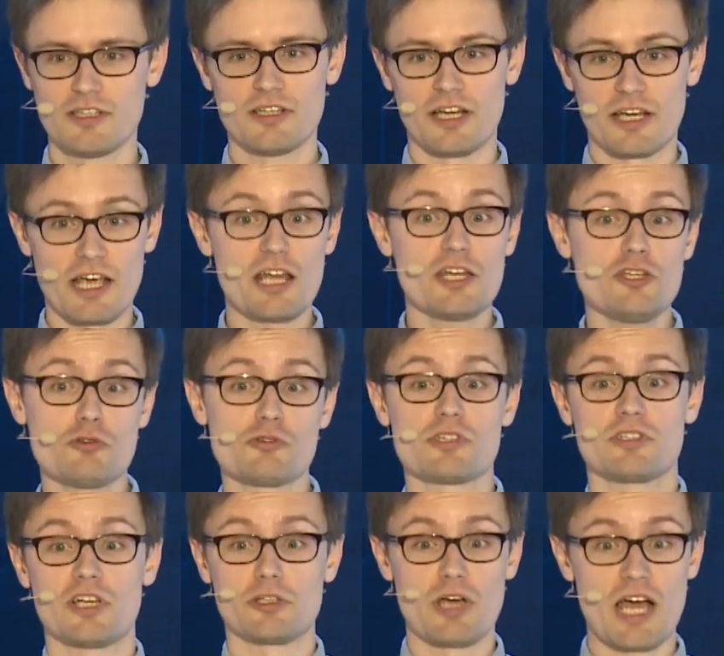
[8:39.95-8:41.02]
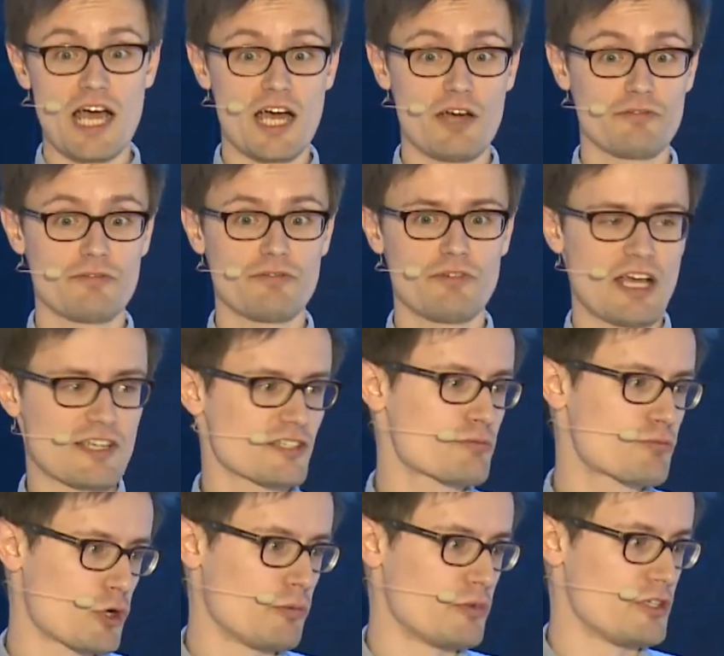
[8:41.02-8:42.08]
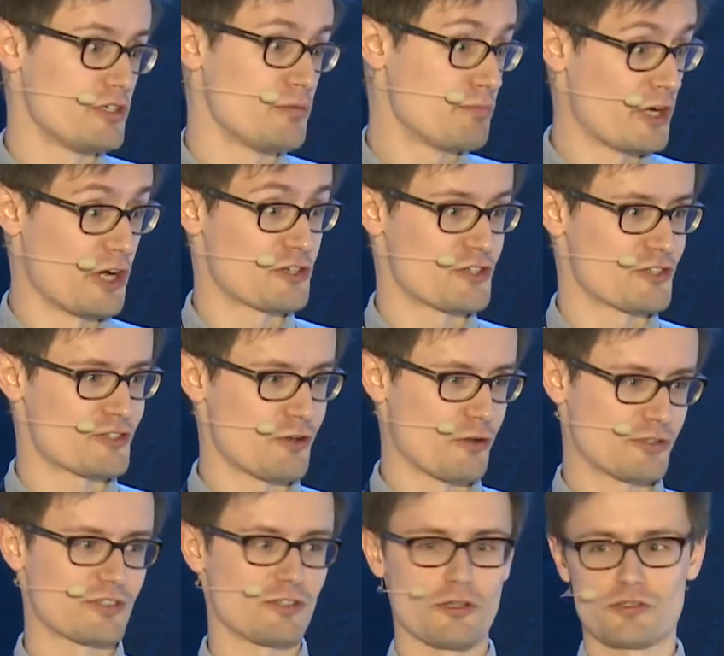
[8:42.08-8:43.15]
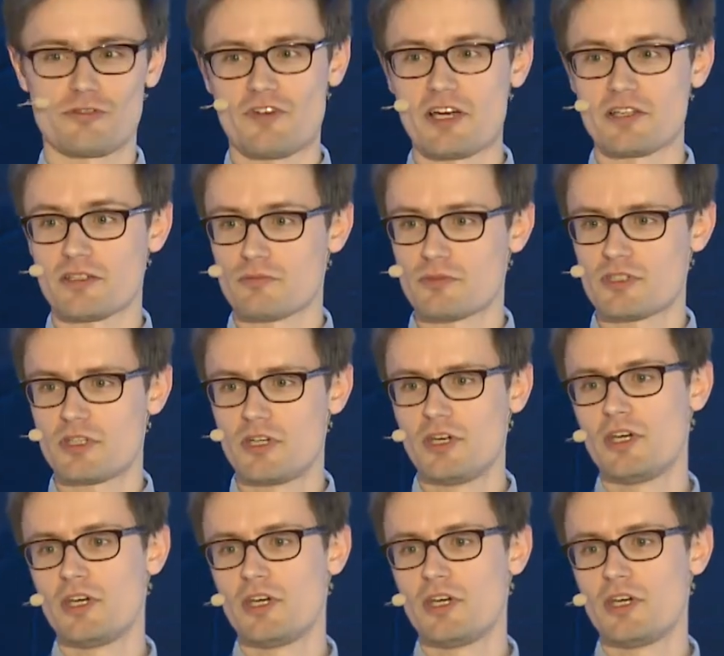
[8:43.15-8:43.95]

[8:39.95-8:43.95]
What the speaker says: Like any user that you have hasn't probably purchased lots and lots of items.